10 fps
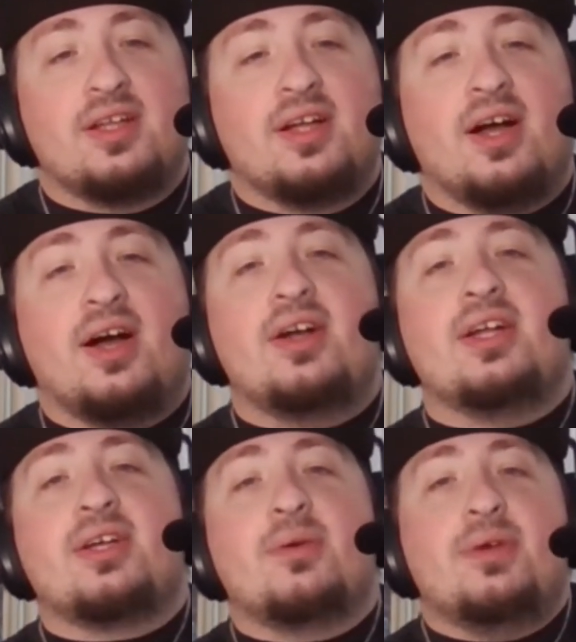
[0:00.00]
Alright,
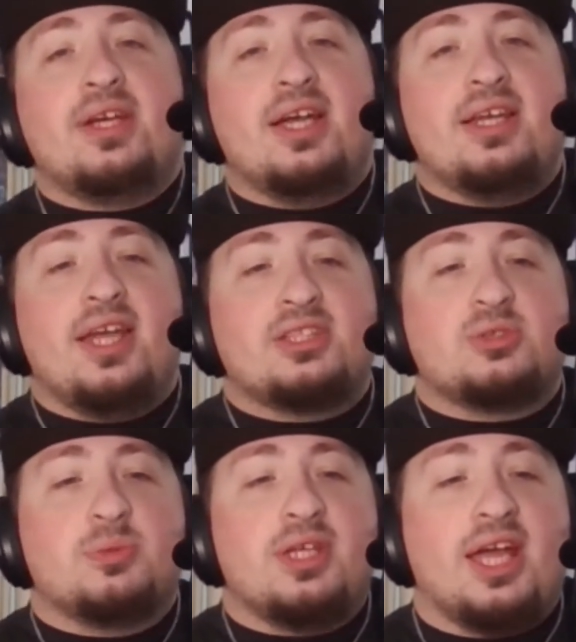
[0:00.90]
going on next,
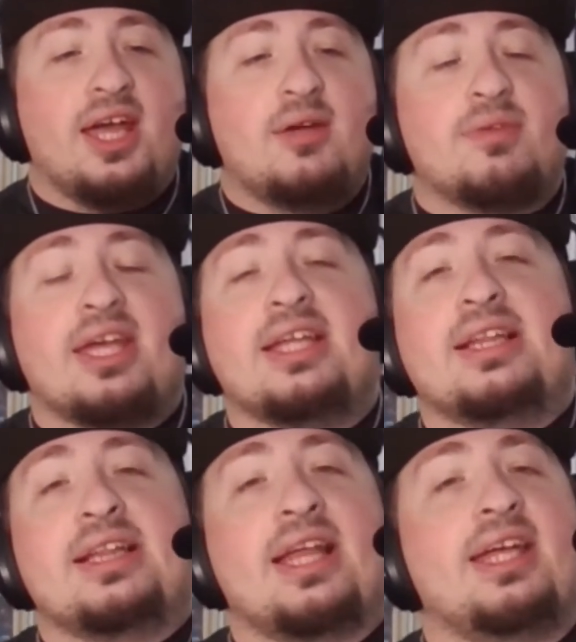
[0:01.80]
we have a
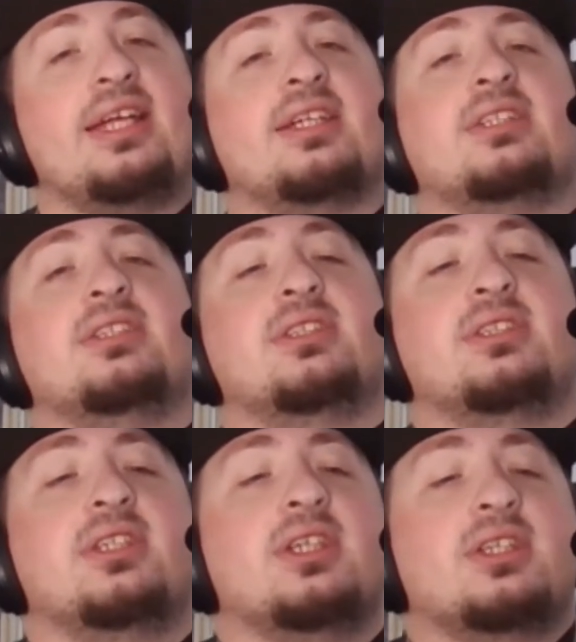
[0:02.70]
land.
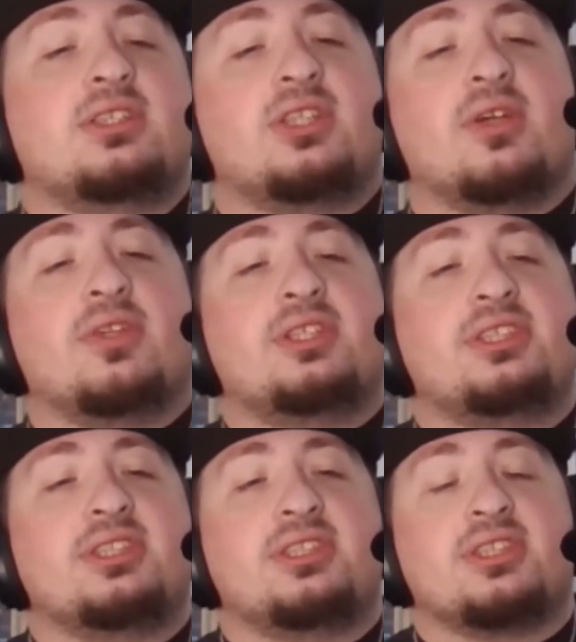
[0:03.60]
So this
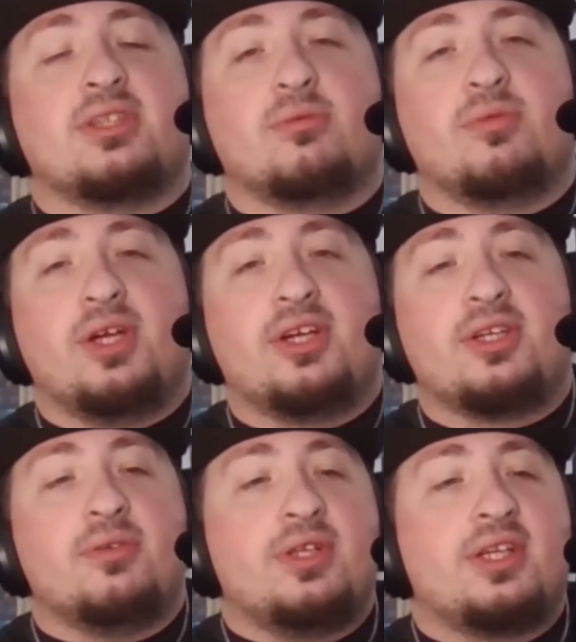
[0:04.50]
is a very
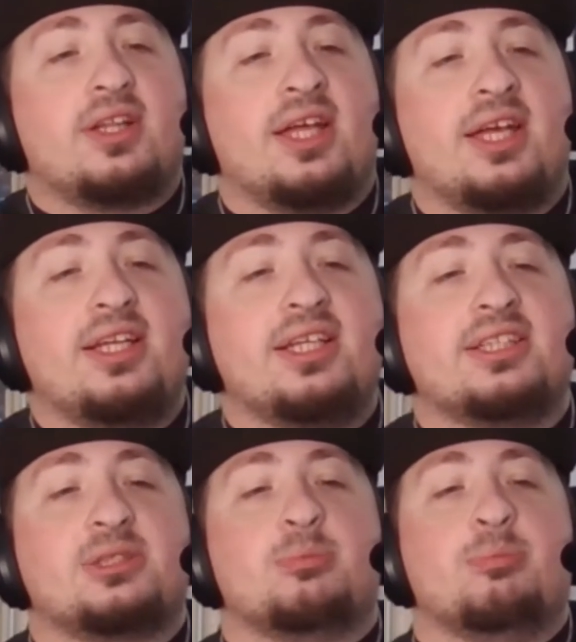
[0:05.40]
unique land. It
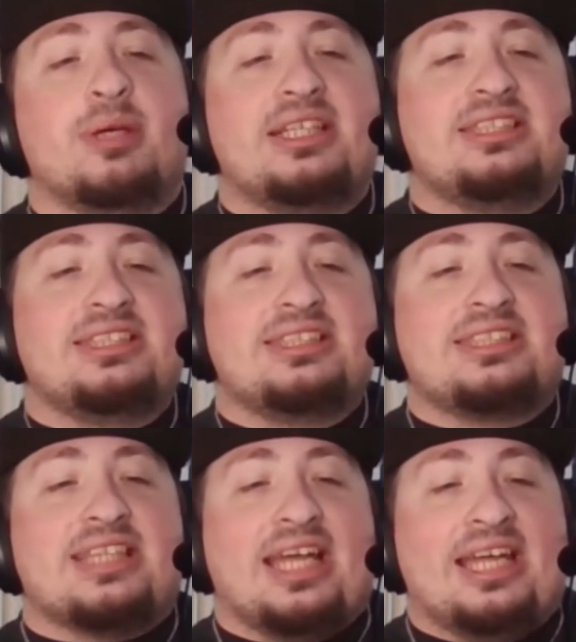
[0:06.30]
is Maze's
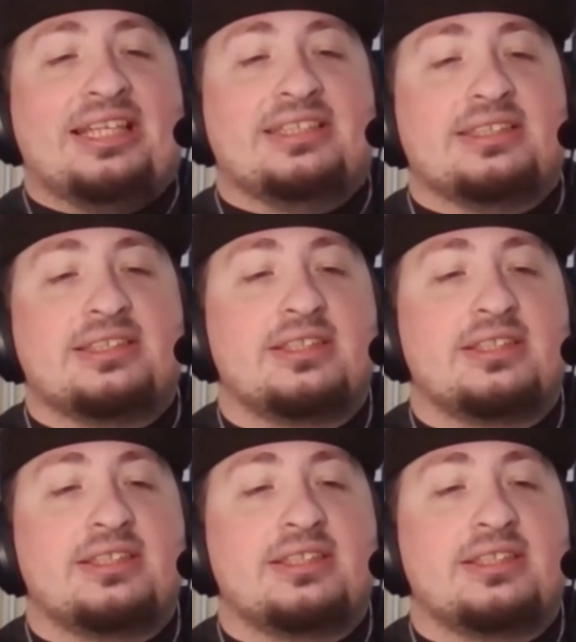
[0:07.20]
End.